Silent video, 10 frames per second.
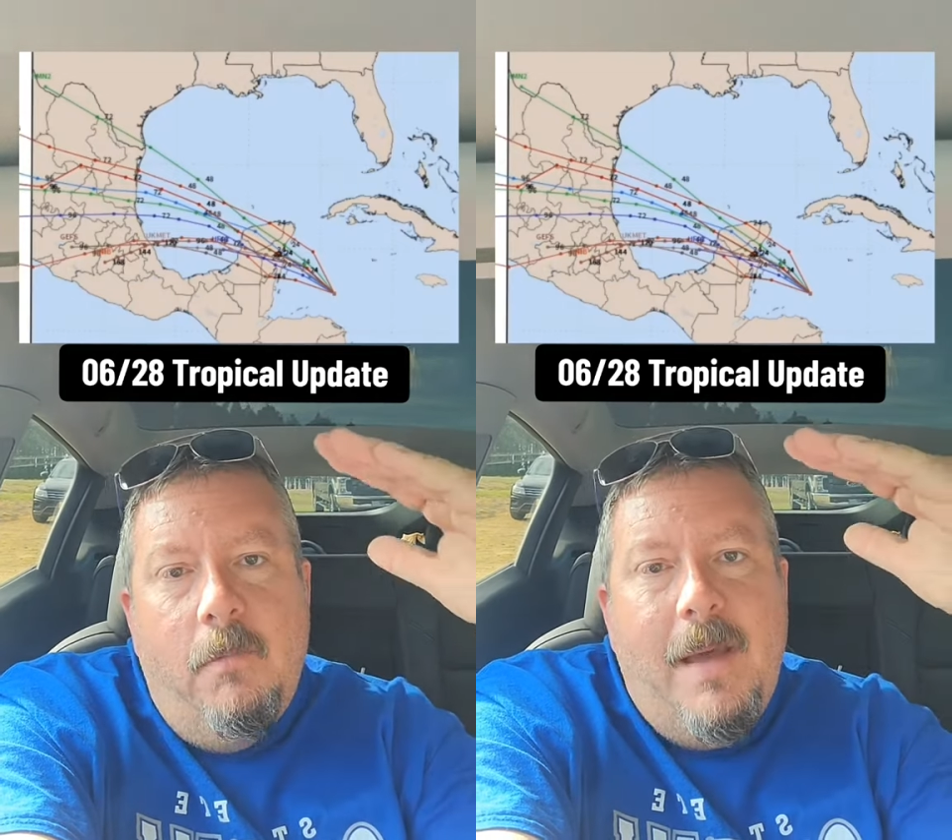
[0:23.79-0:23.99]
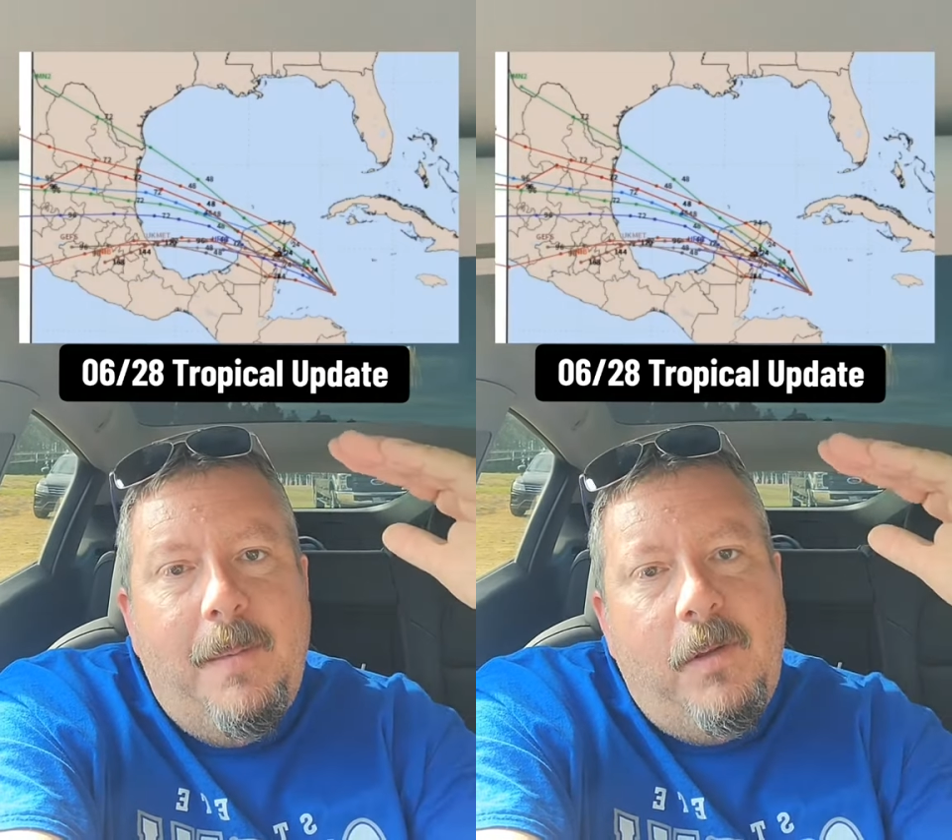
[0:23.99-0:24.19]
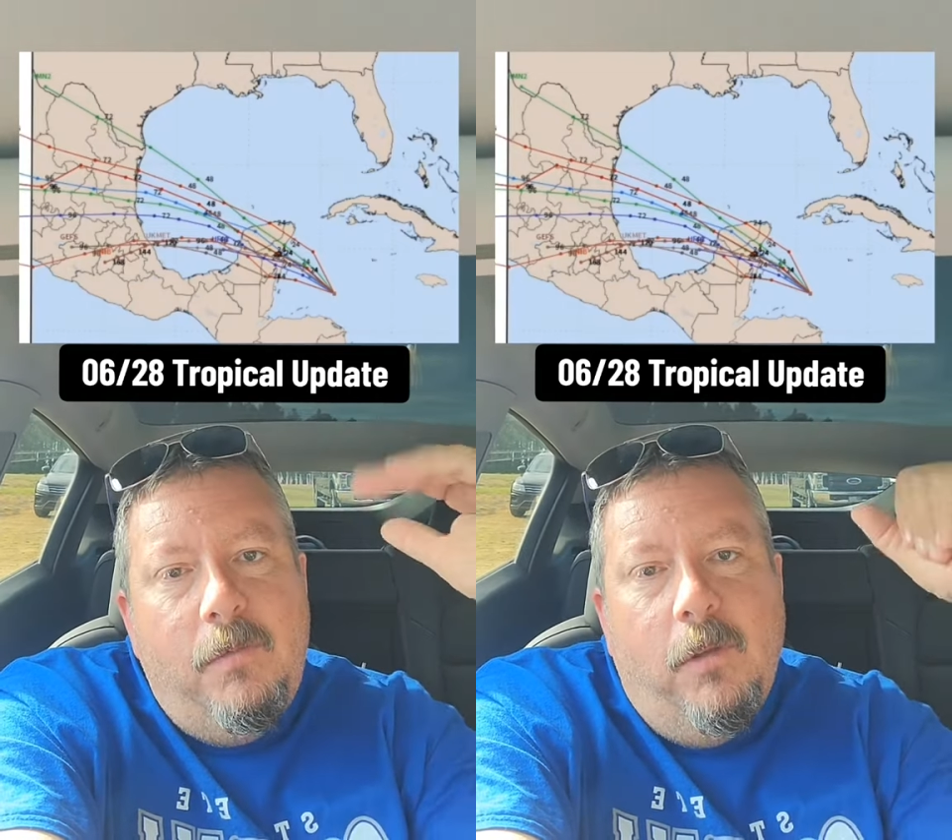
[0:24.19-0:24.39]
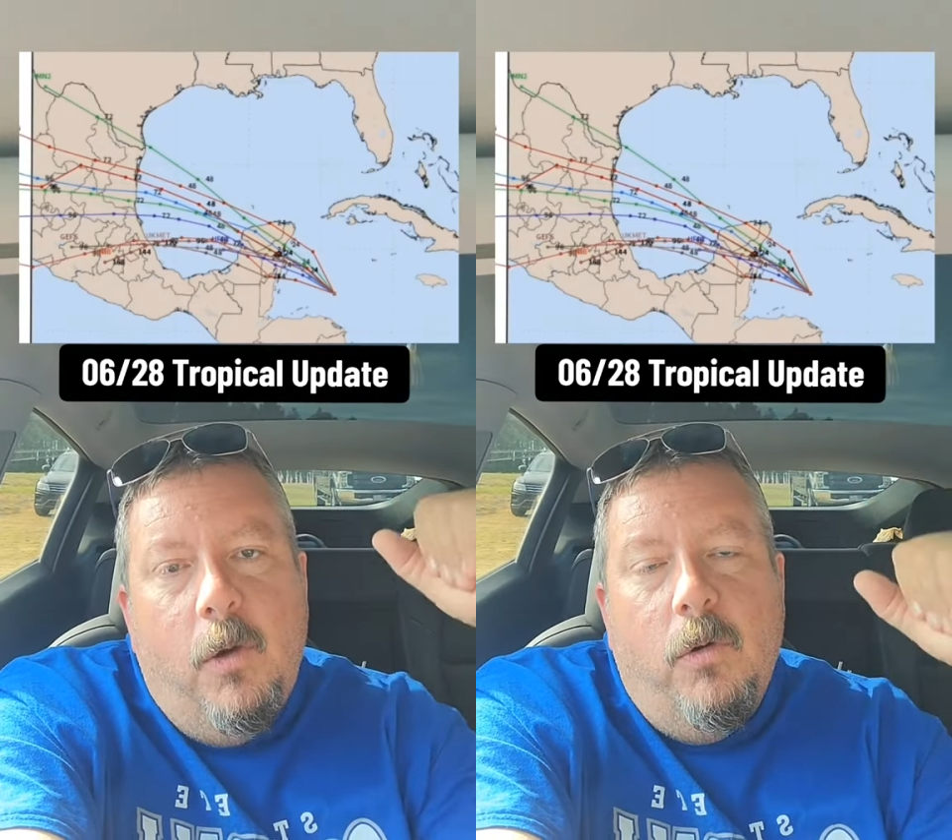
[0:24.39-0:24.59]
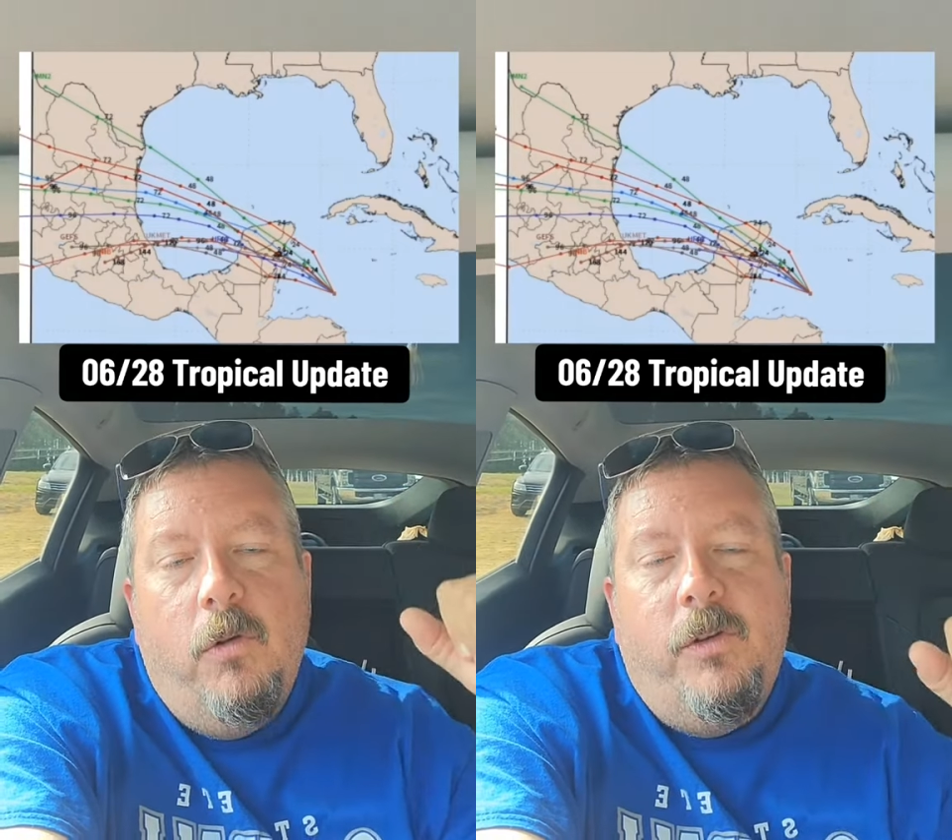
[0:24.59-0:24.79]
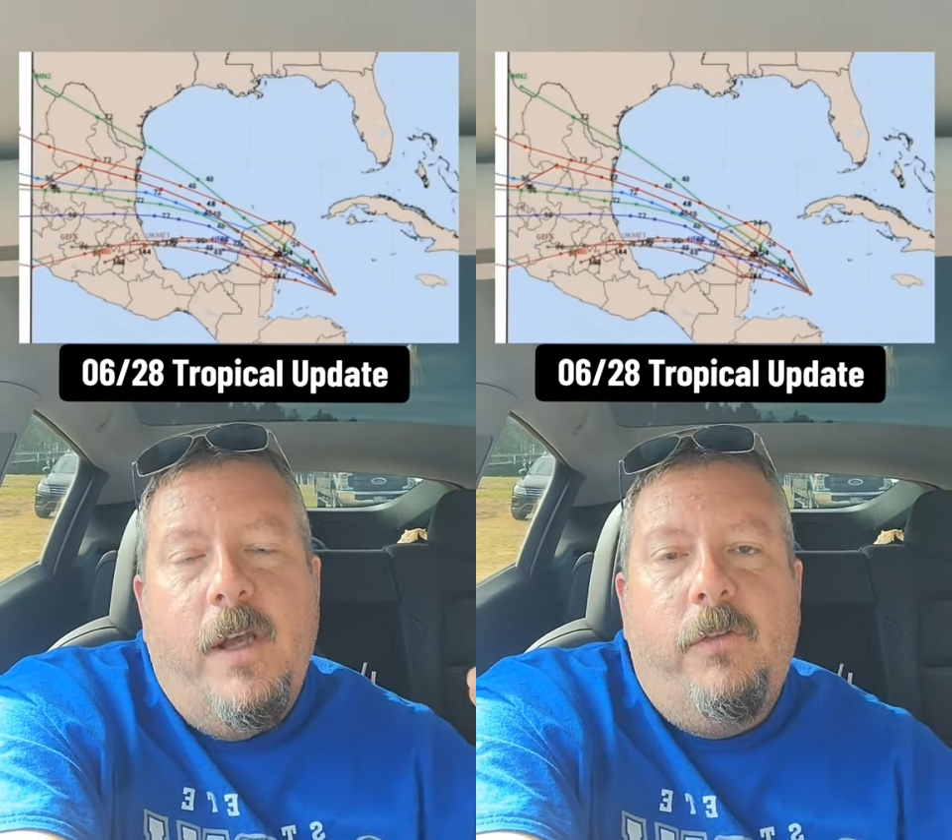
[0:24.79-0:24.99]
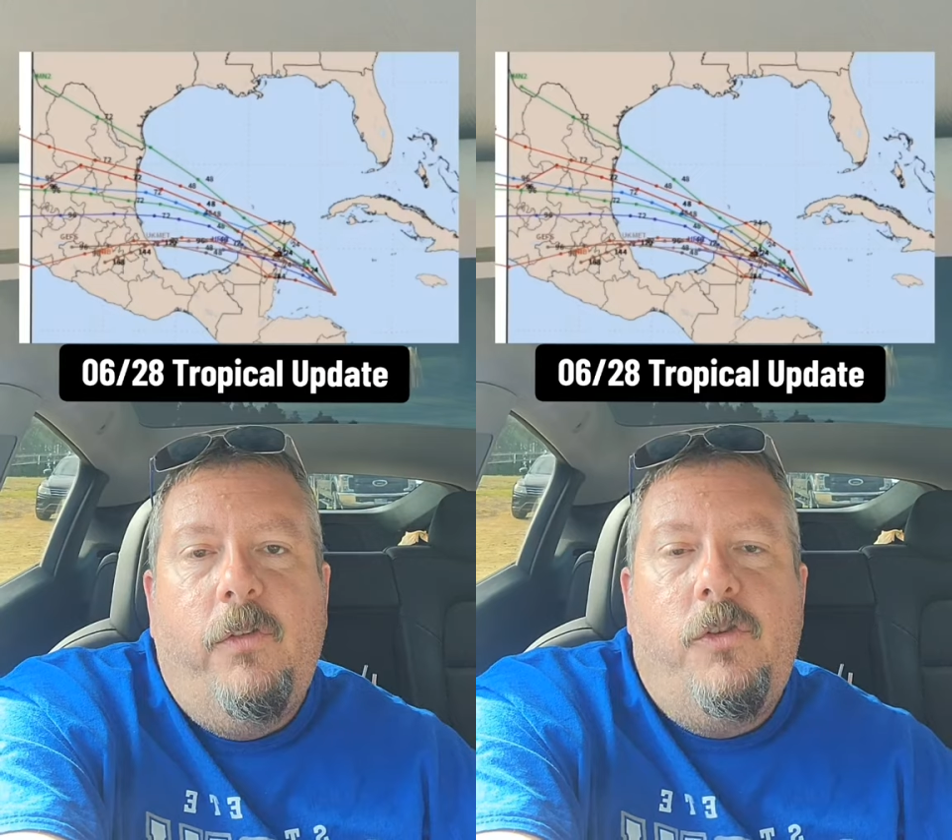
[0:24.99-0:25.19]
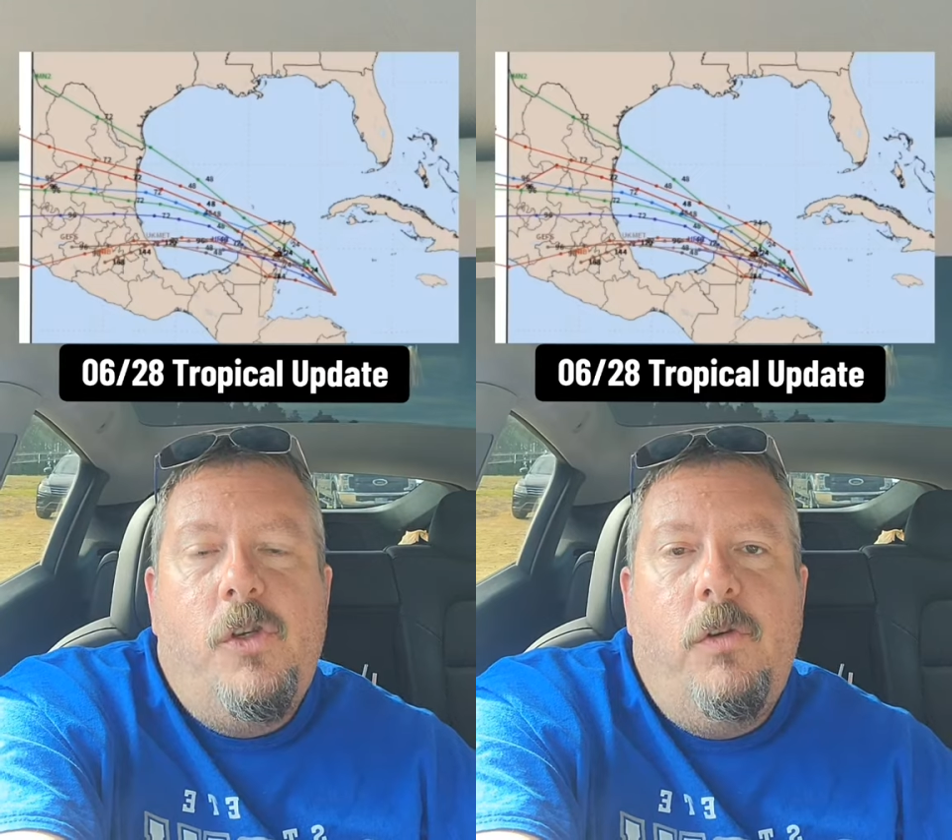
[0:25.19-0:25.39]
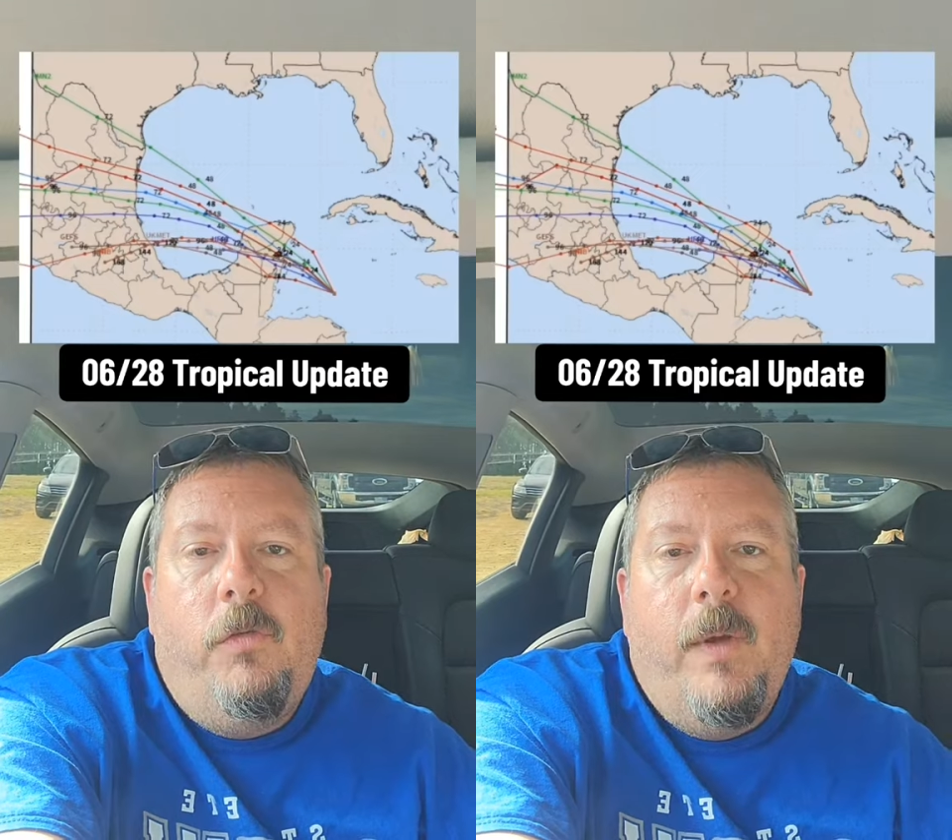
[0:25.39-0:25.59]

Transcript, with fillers: maybe lower Texas juice.